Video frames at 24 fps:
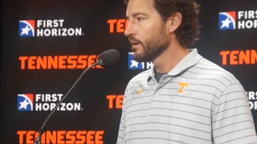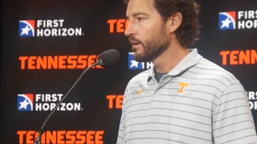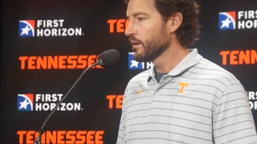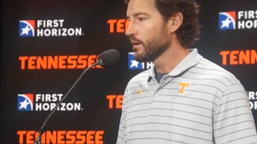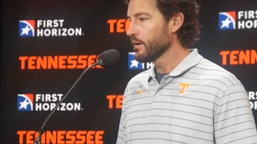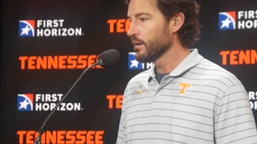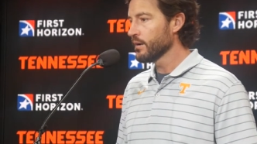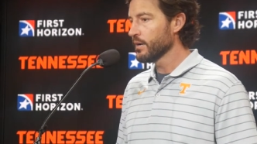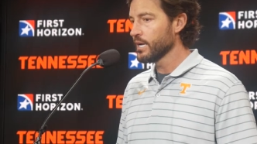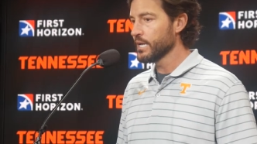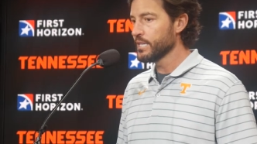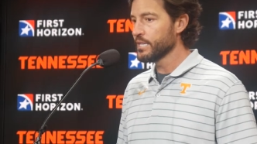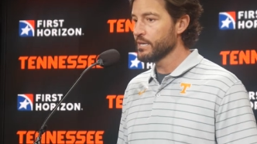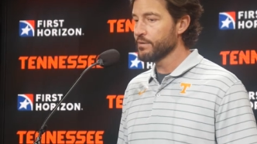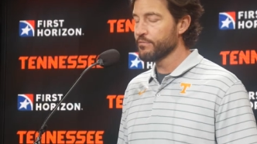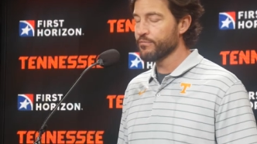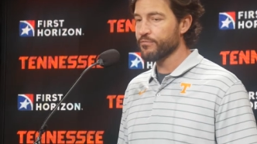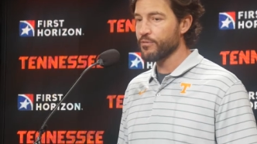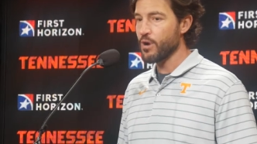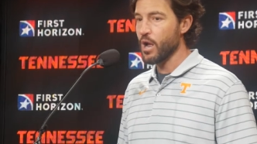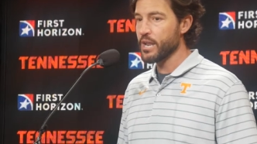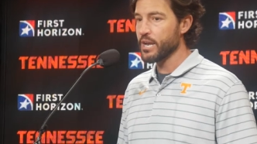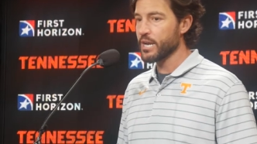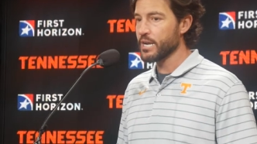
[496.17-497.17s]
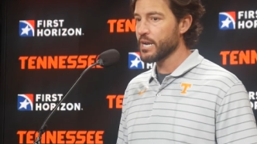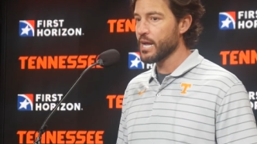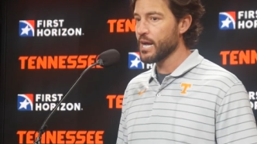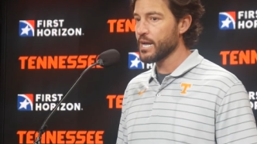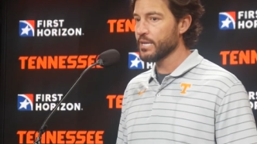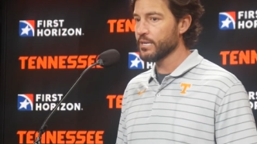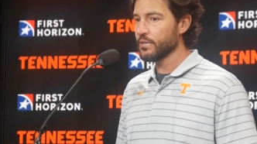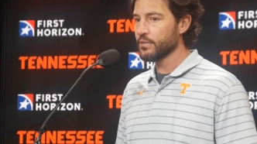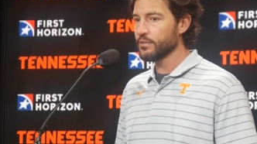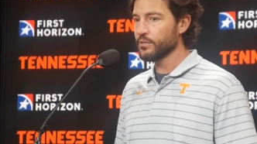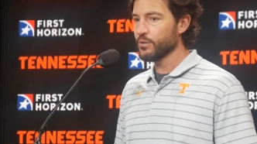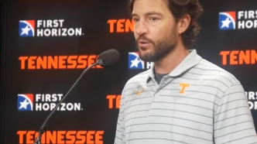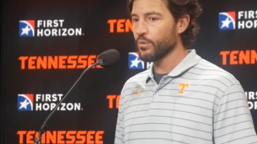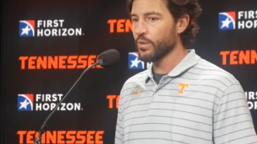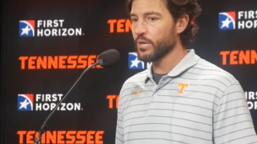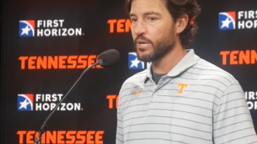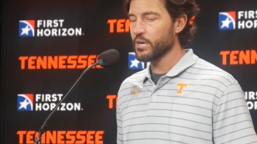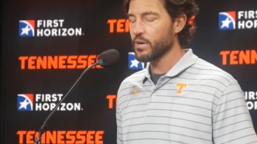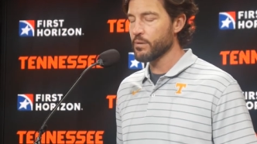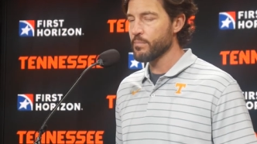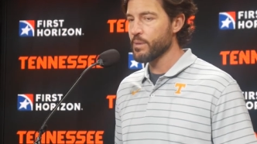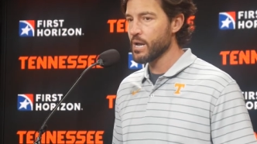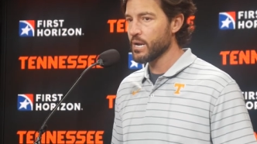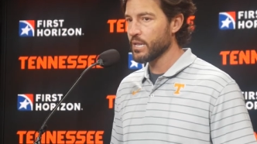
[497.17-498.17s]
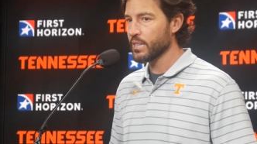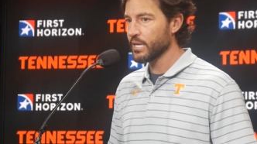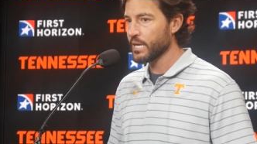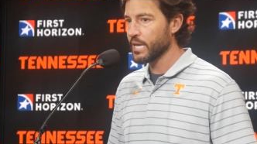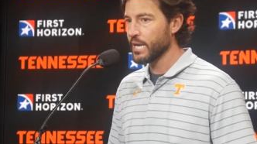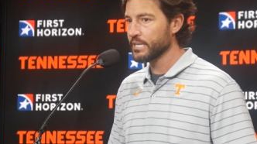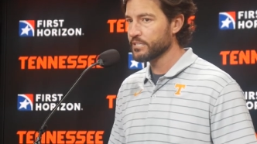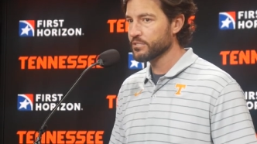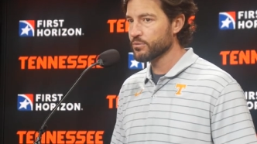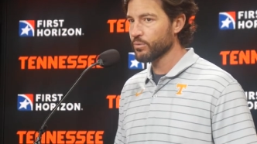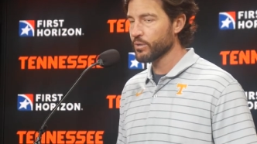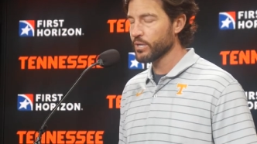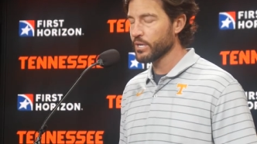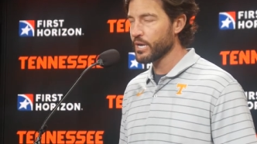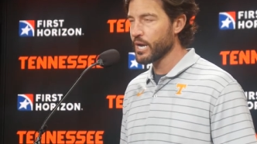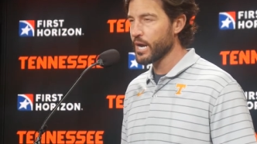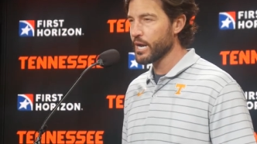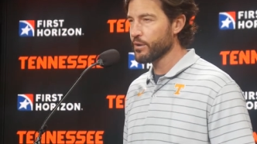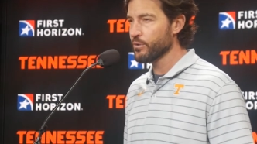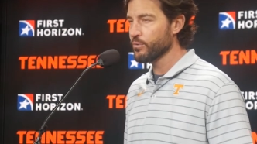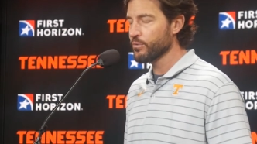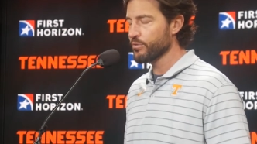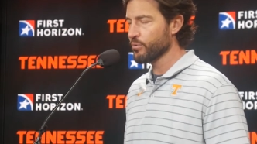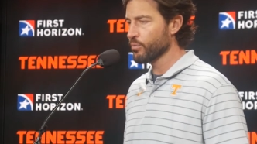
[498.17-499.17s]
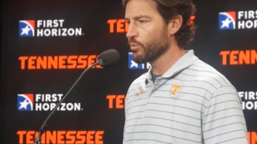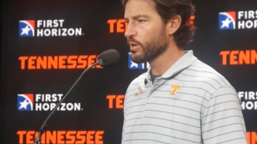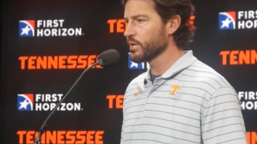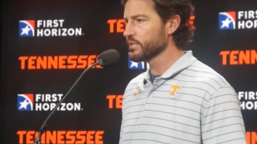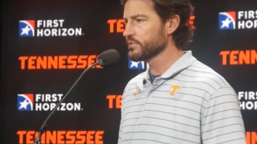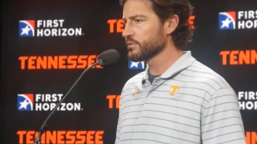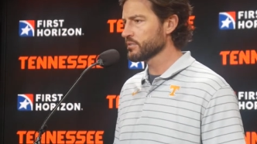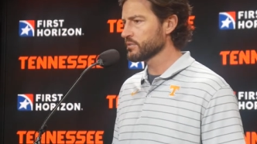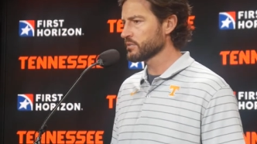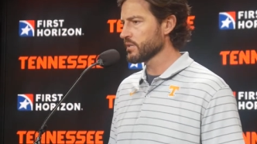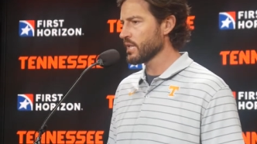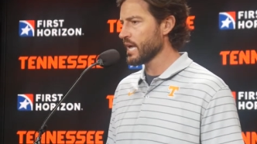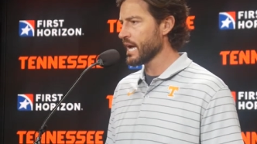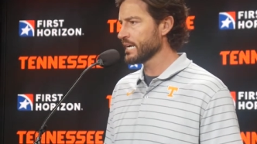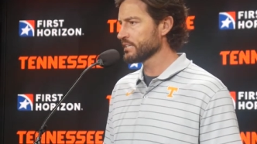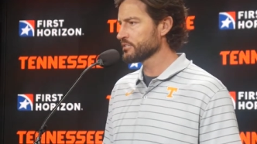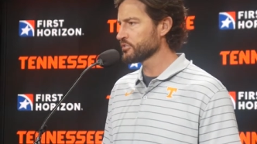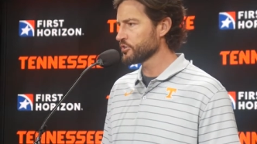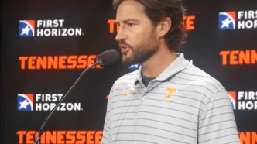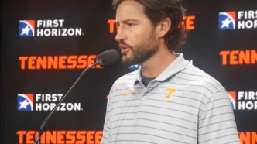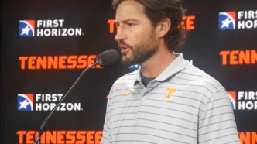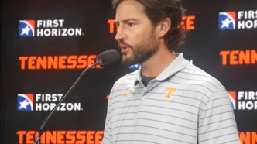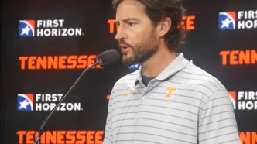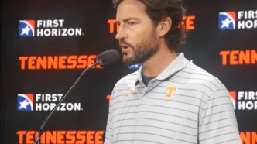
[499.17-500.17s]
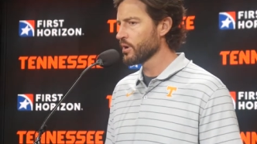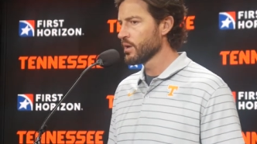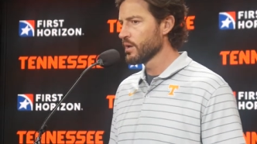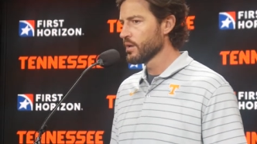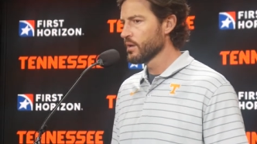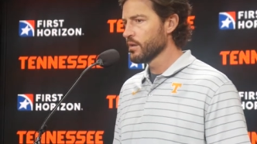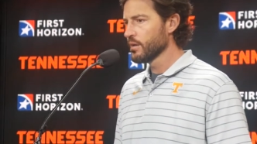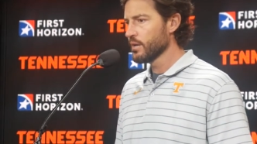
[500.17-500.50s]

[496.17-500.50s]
And then Friday night, you know, they come out of the gates with a guy who threw against us last year.